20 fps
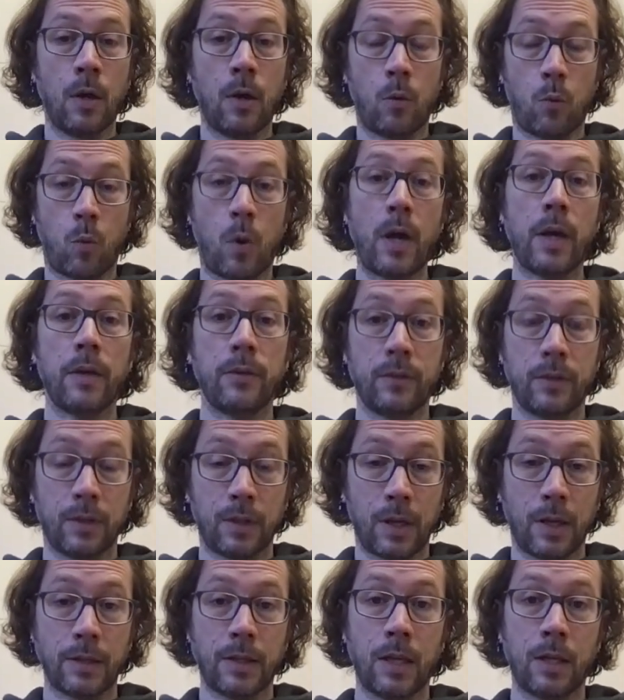Why is it
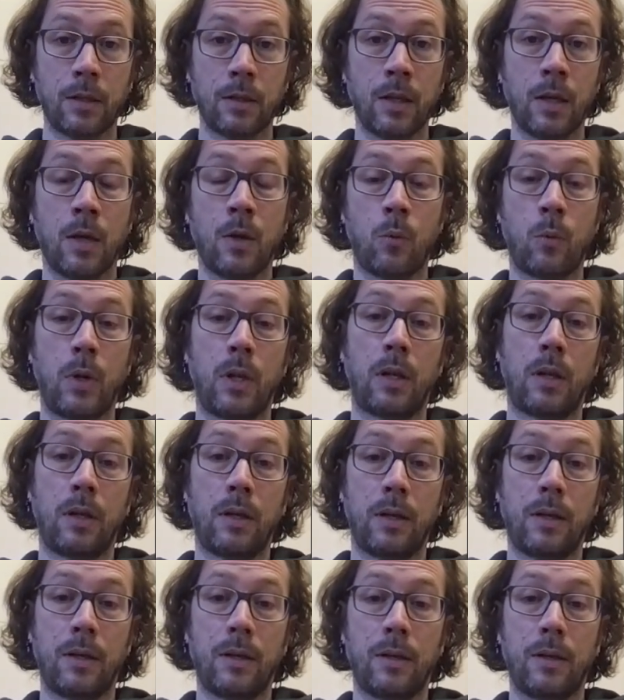like that?
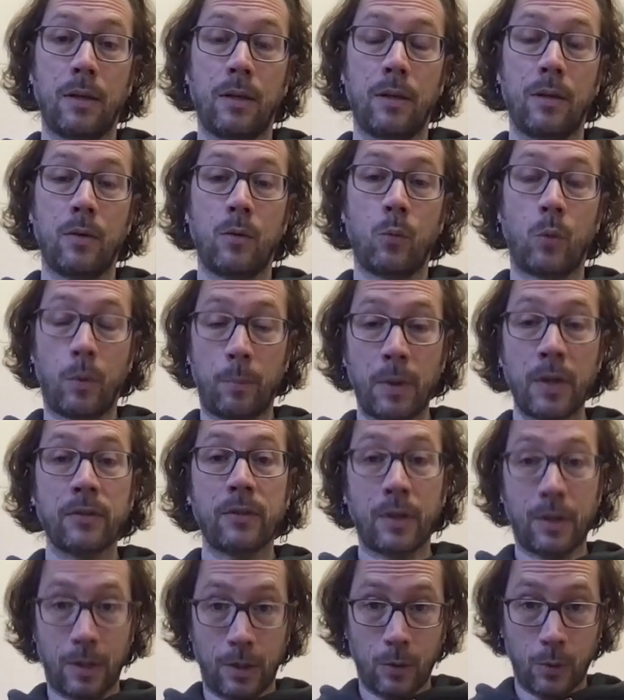Well, we're
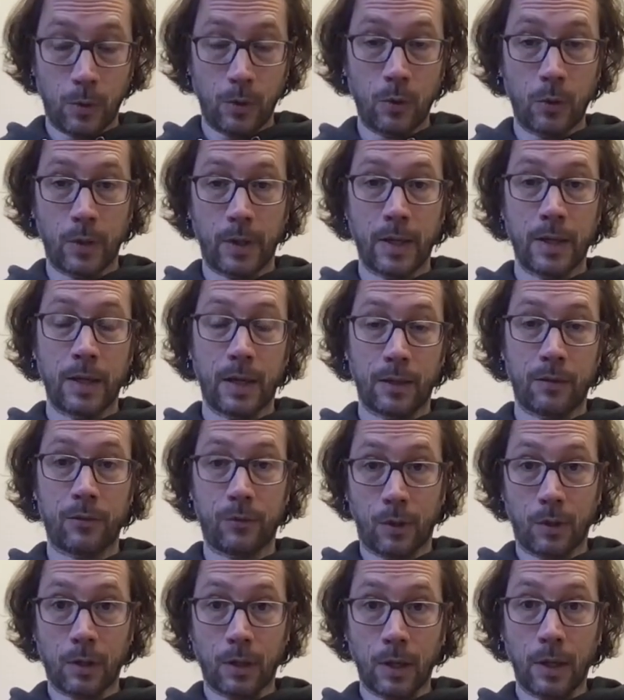basically looking at
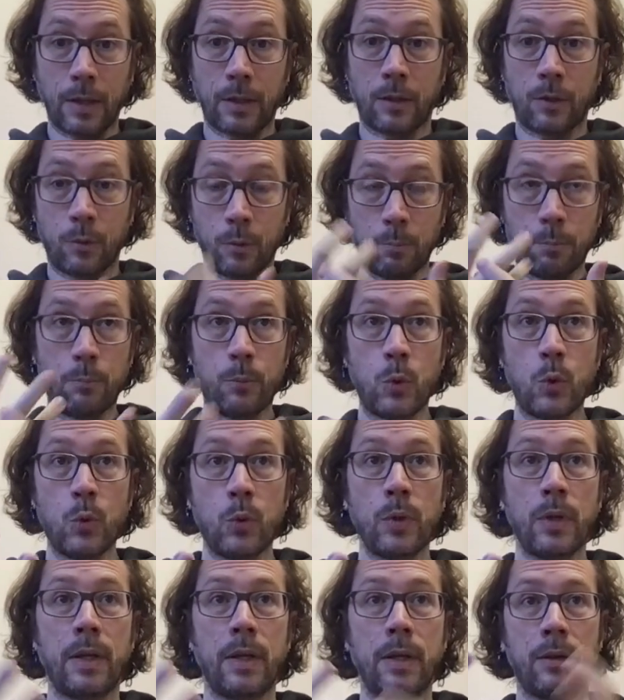sunlight. The
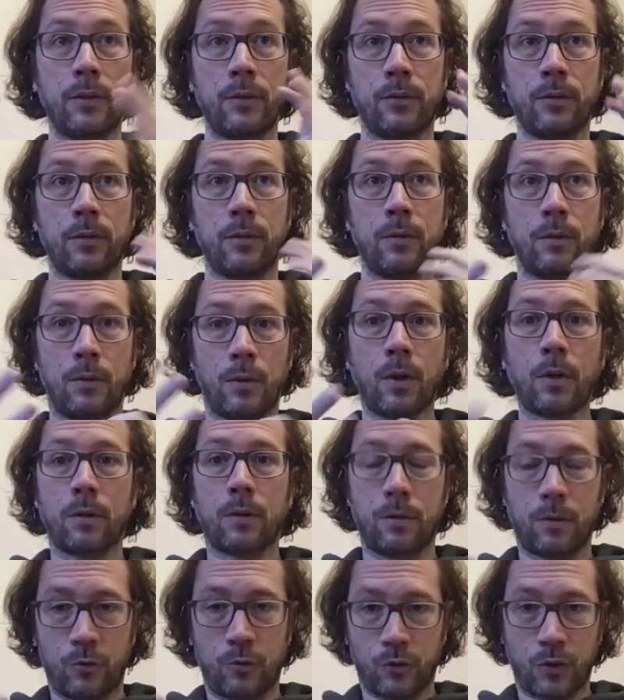moon is
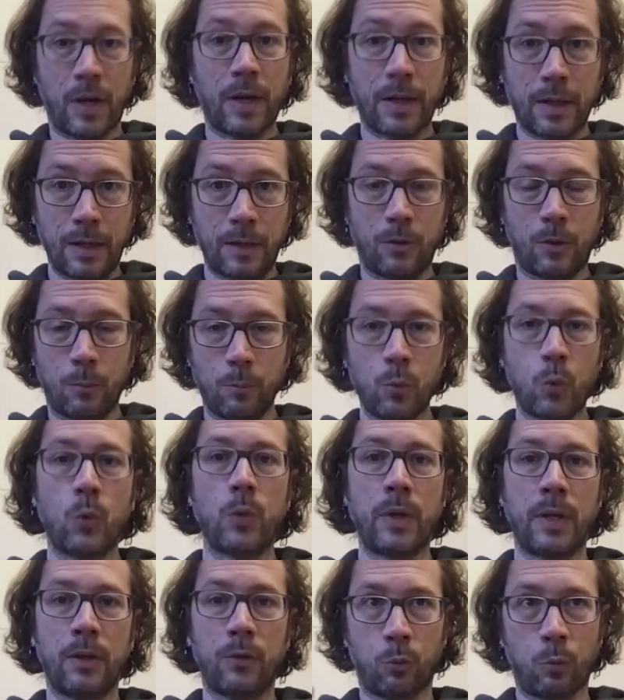not shining, the
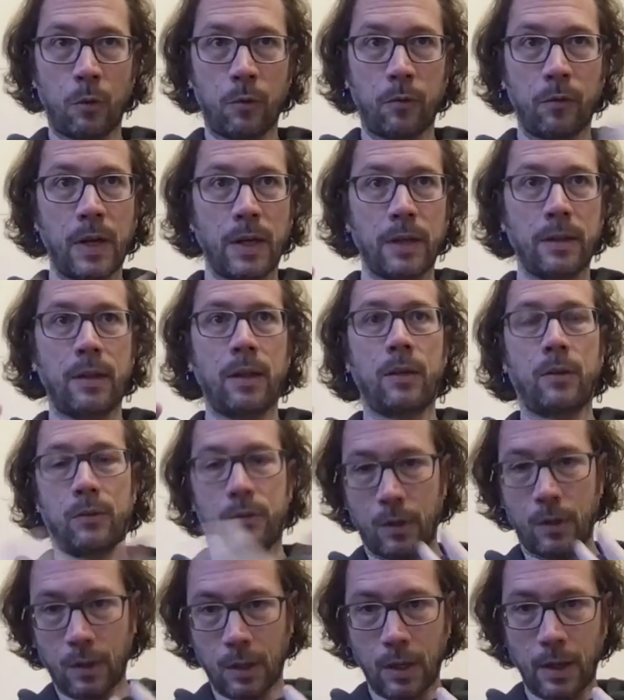moon is reflecting
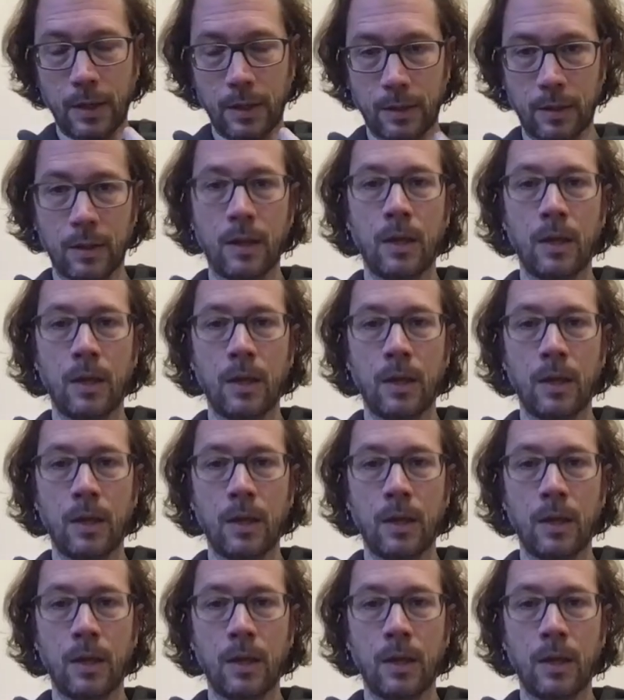sunlight.